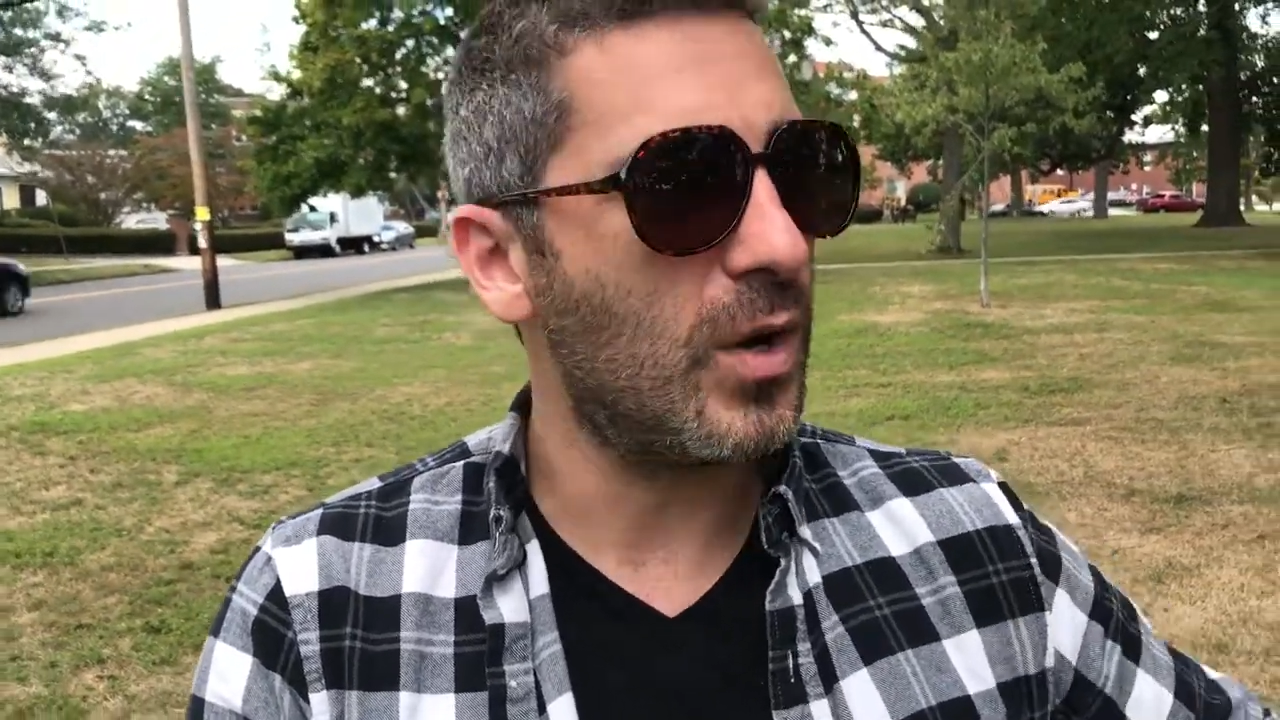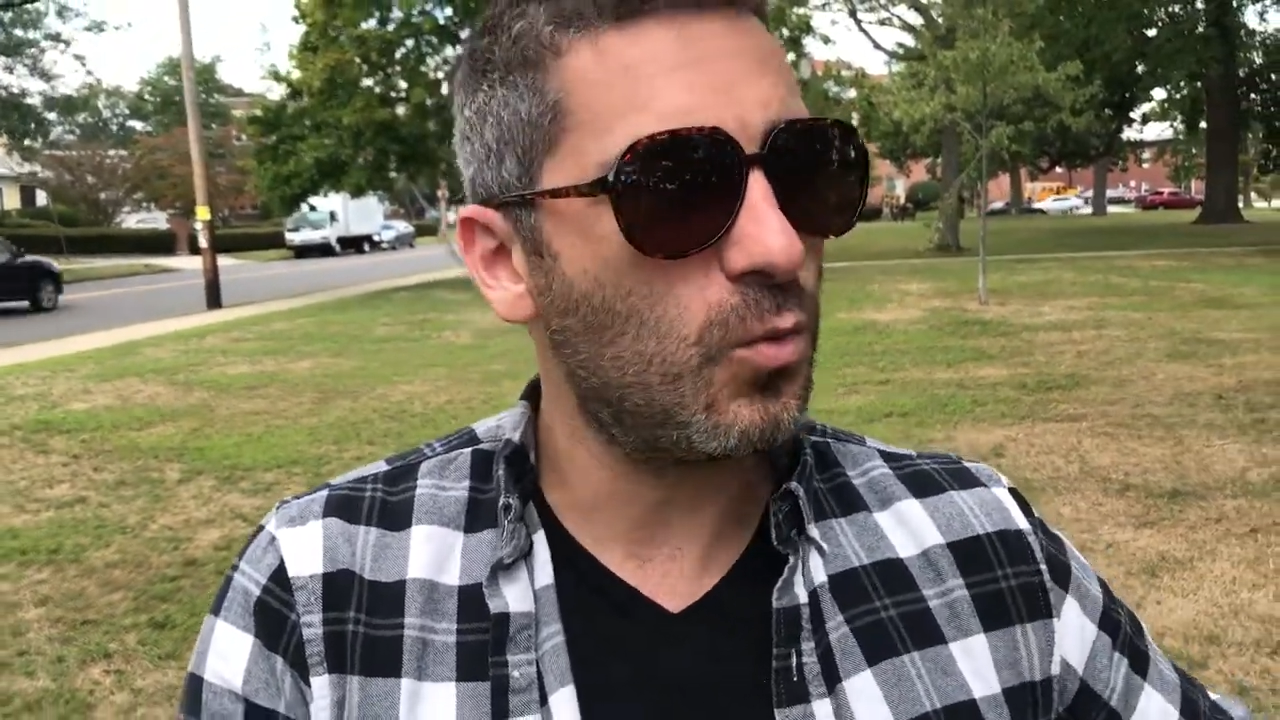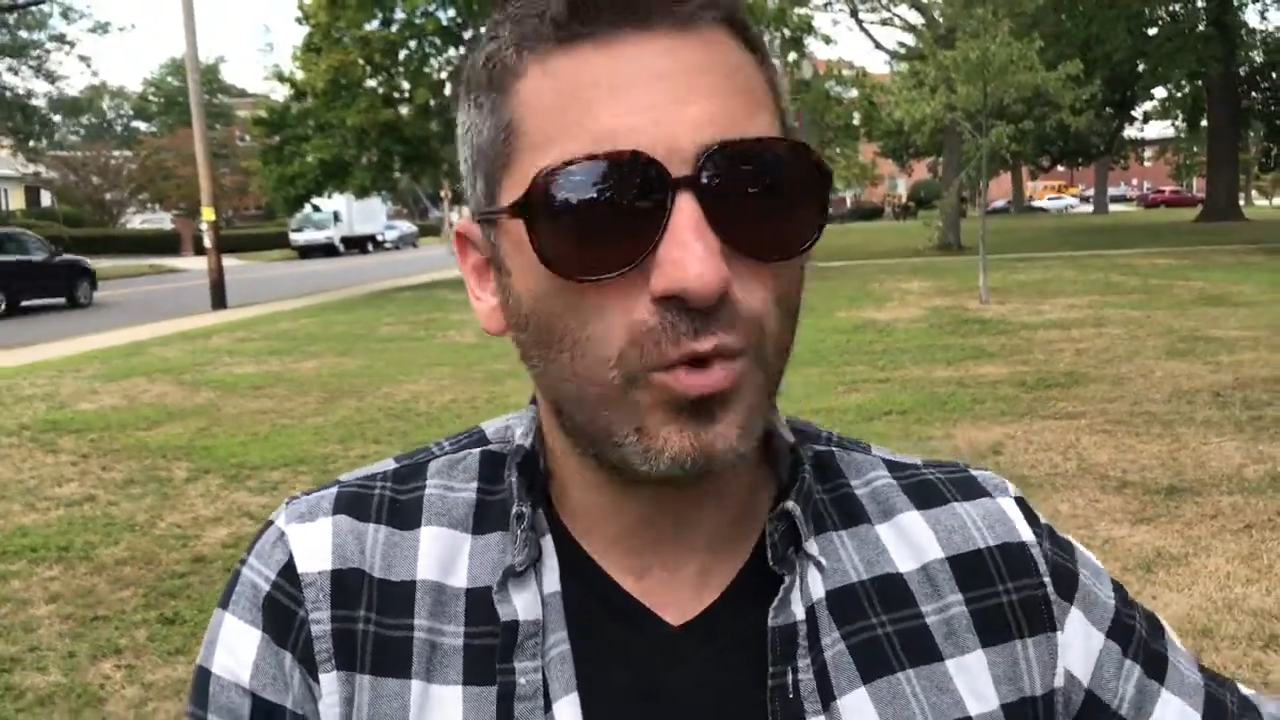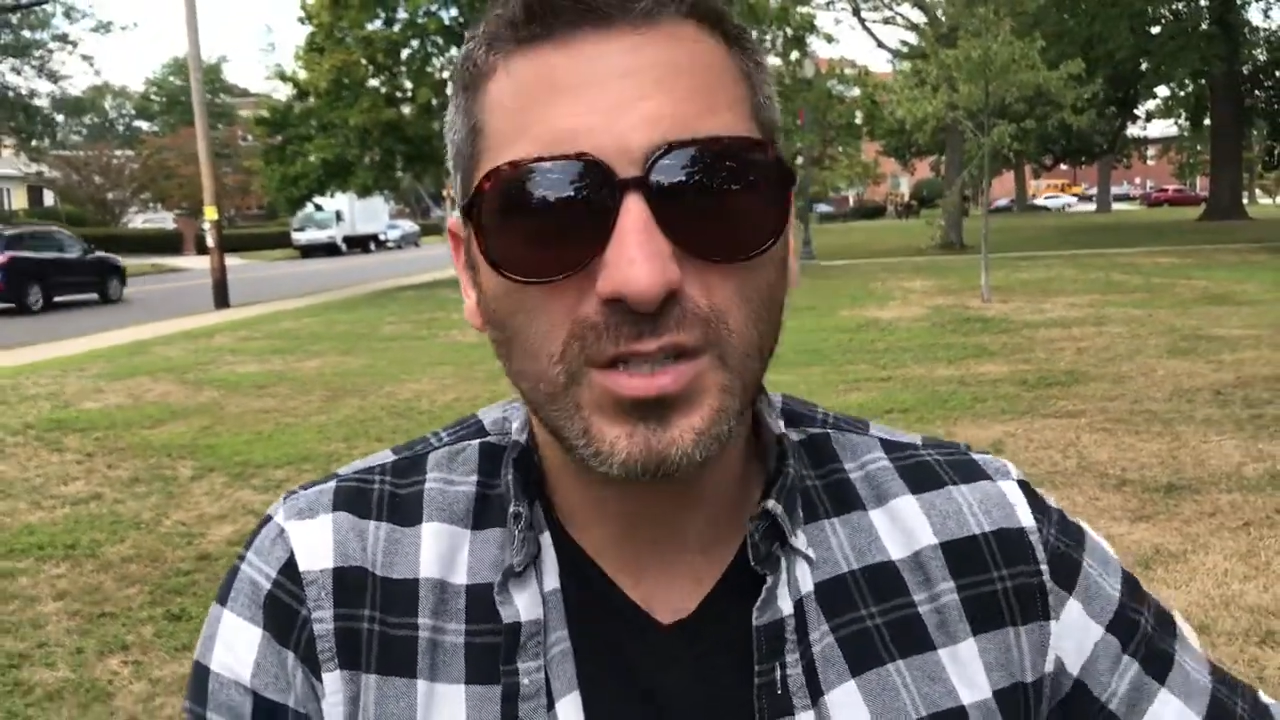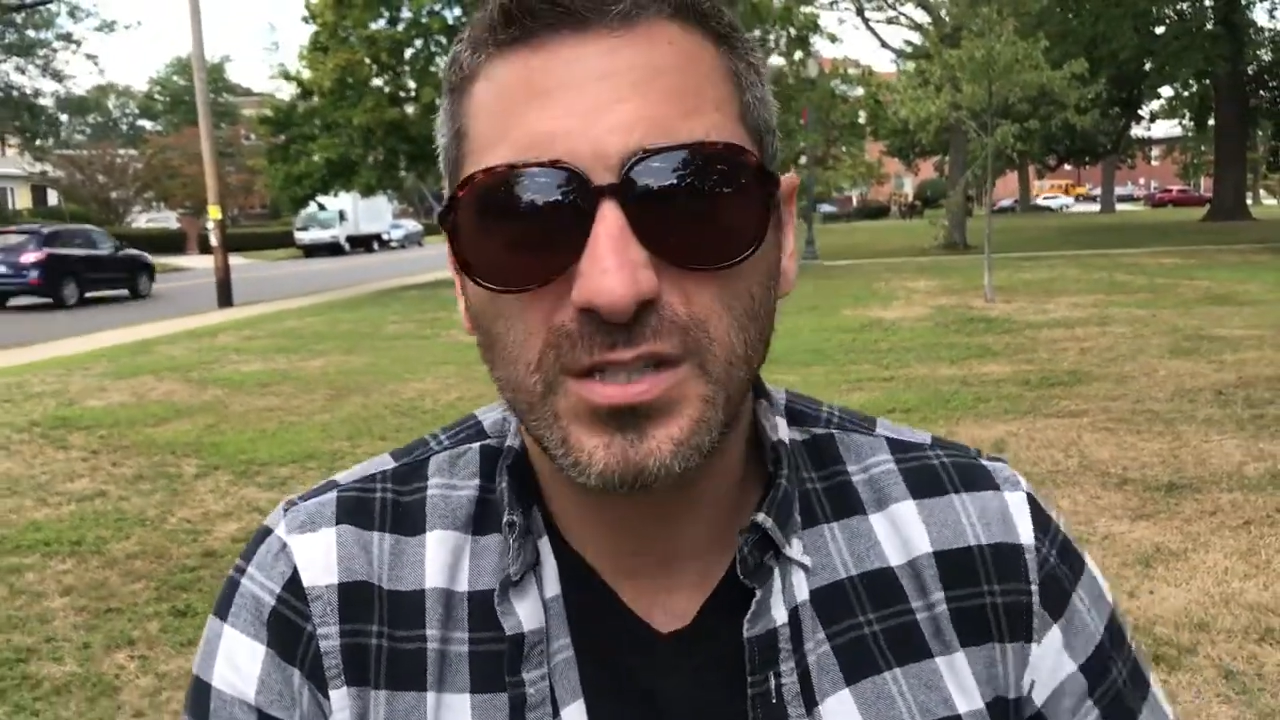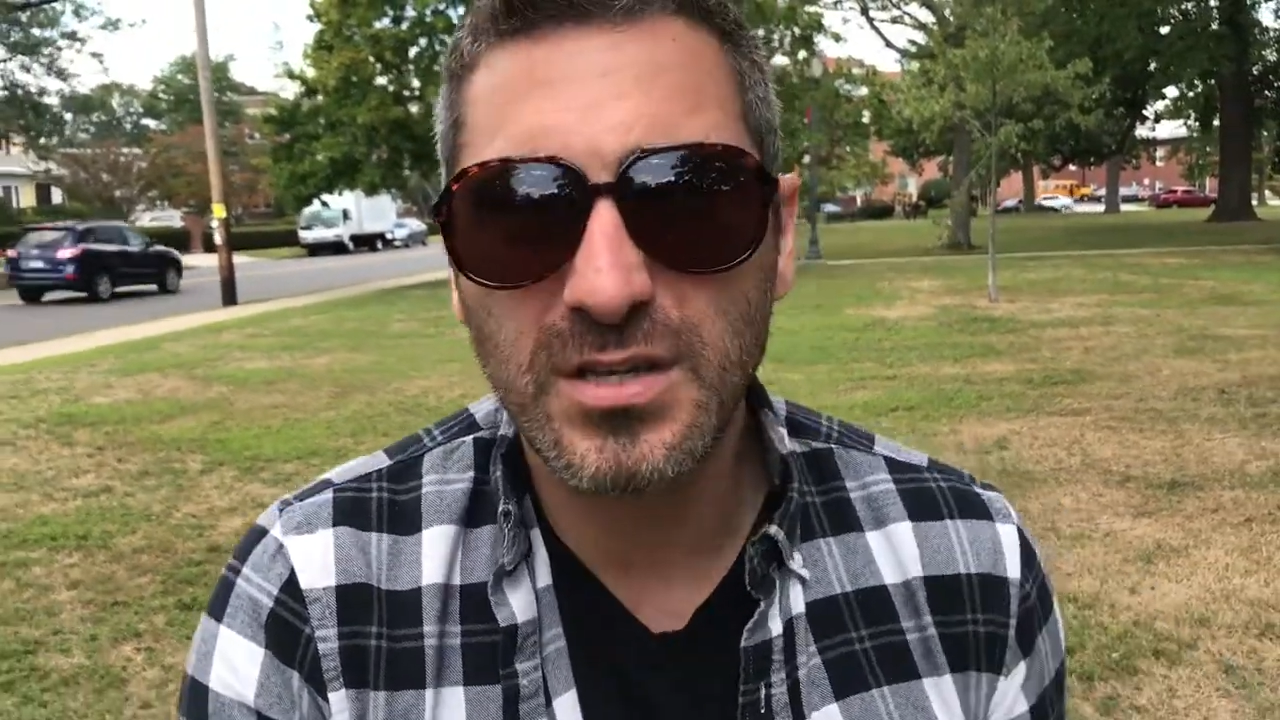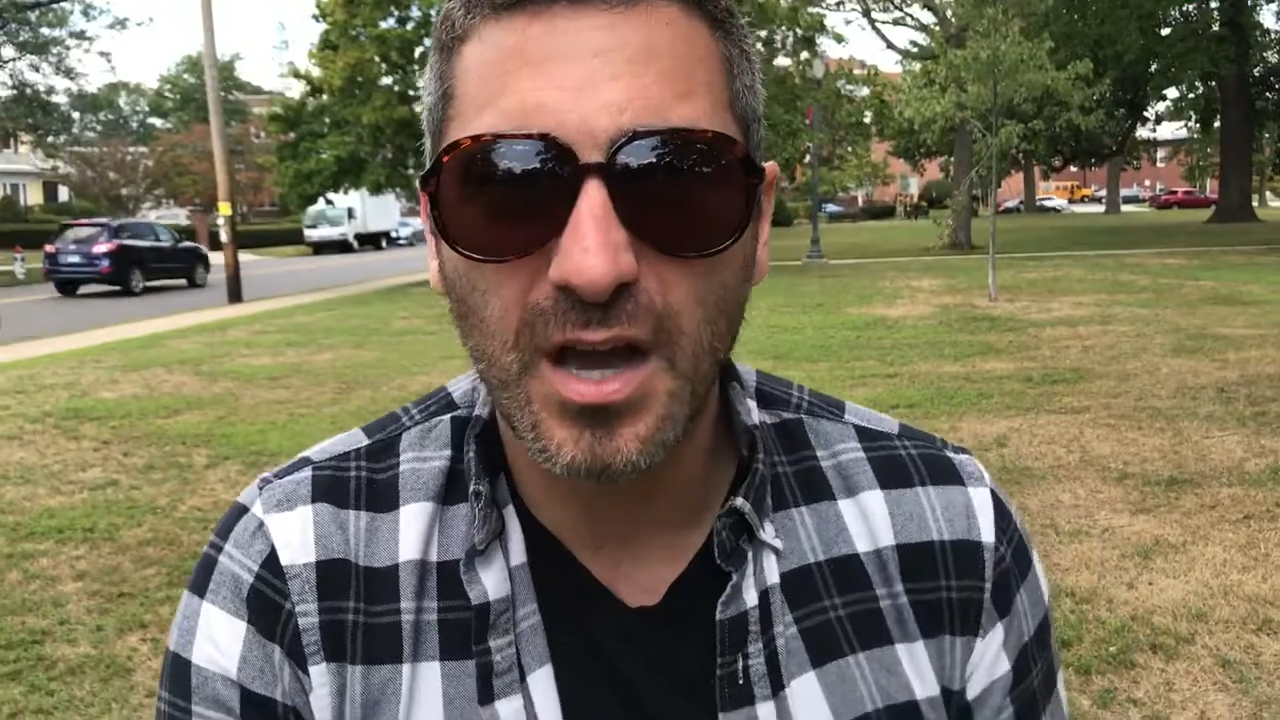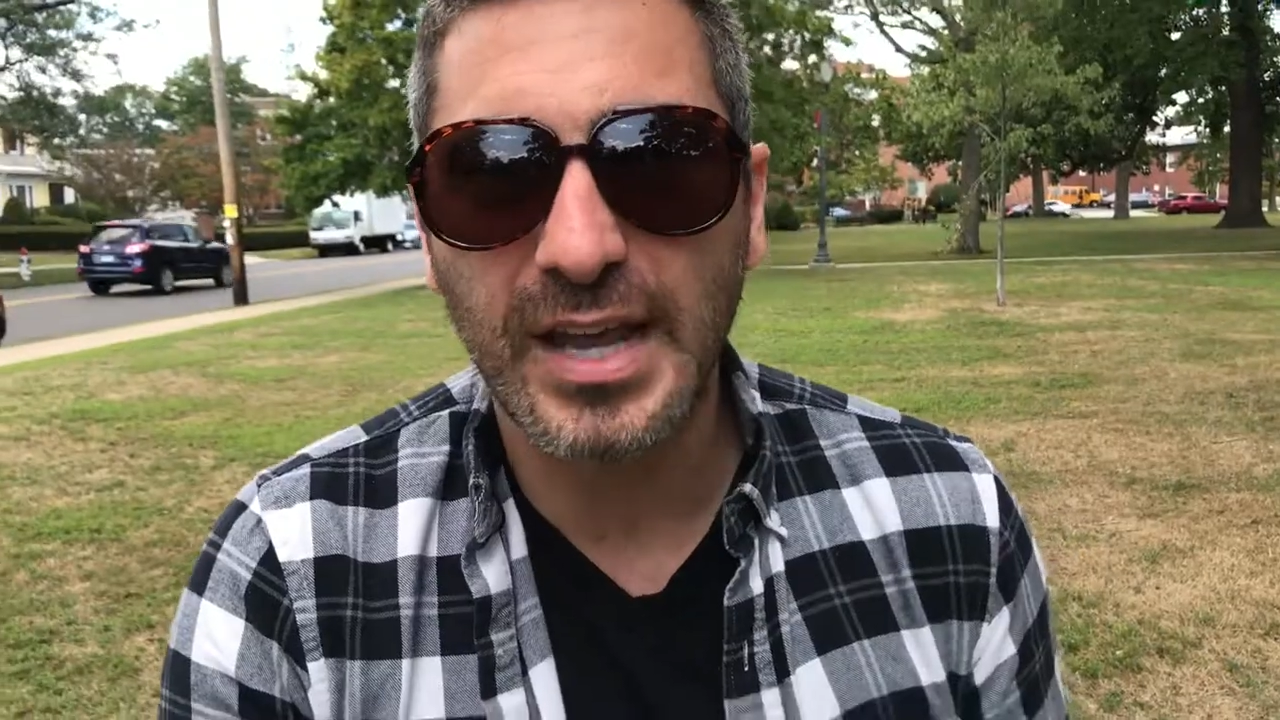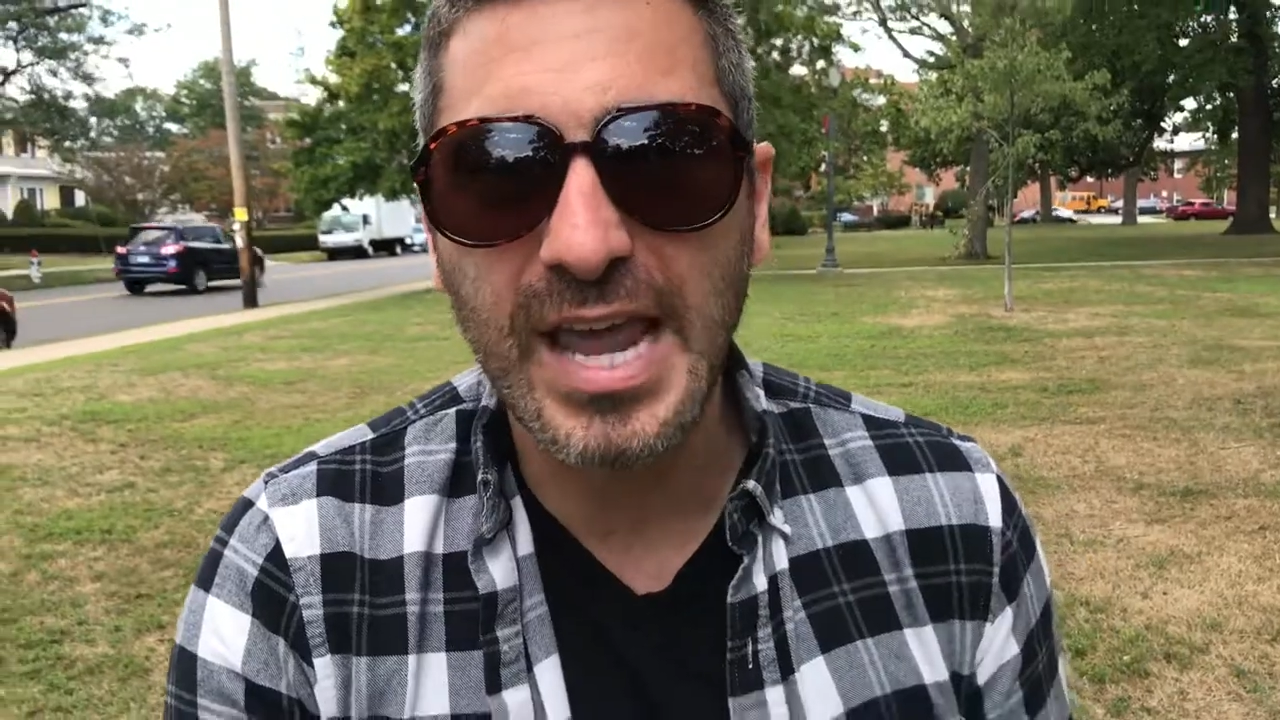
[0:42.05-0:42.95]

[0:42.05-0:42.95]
and we're dug